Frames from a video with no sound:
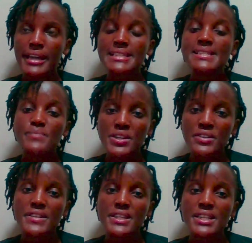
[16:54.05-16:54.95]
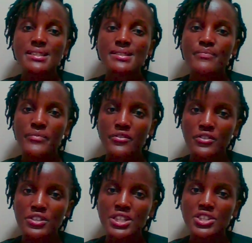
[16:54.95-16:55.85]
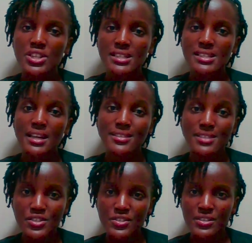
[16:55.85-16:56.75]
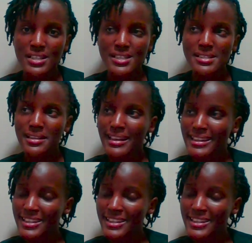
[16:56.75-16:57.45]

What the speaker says: experience for teachers and students.